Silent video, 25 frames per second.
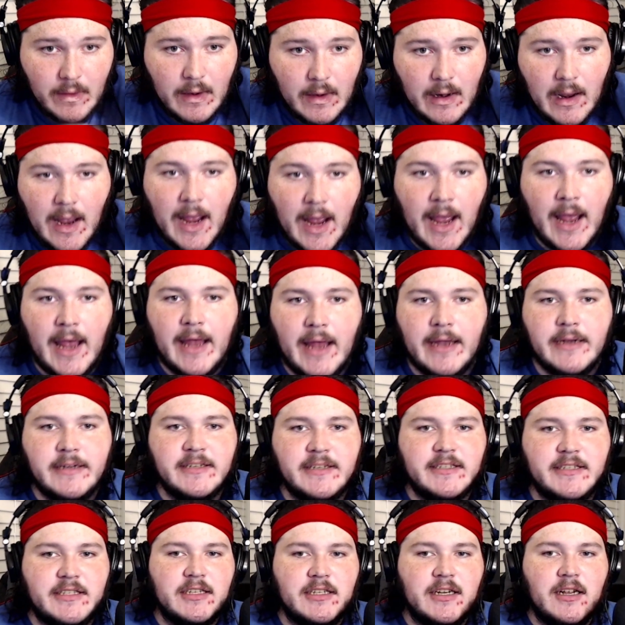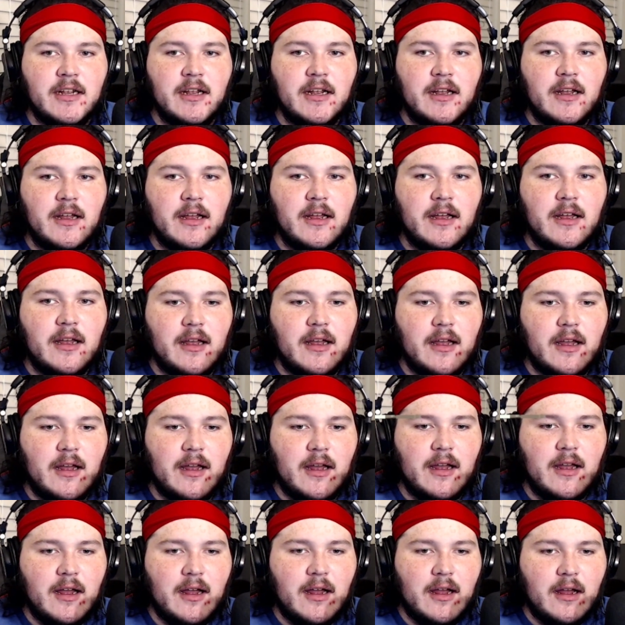And
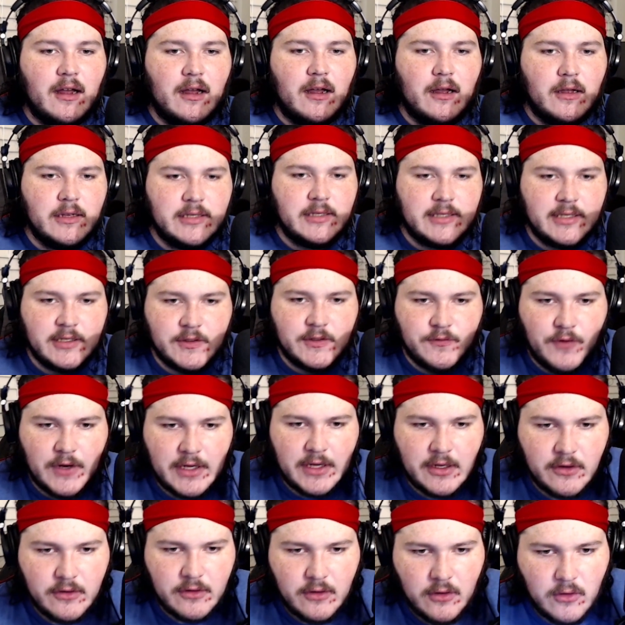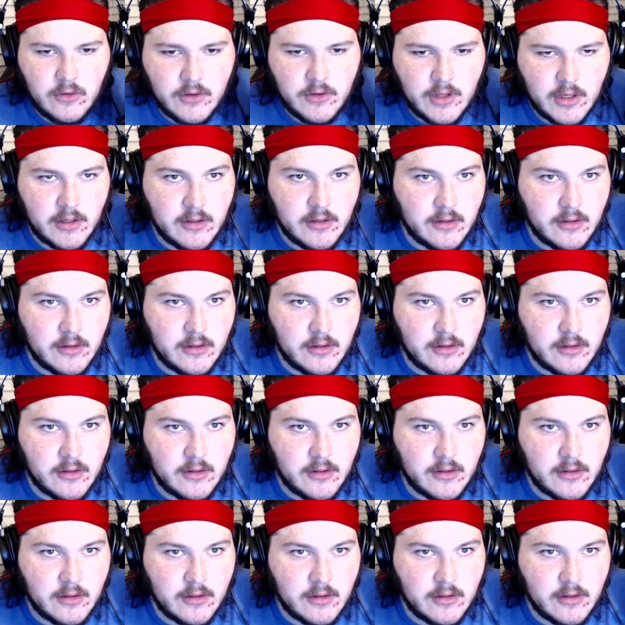is this fucking, hold on.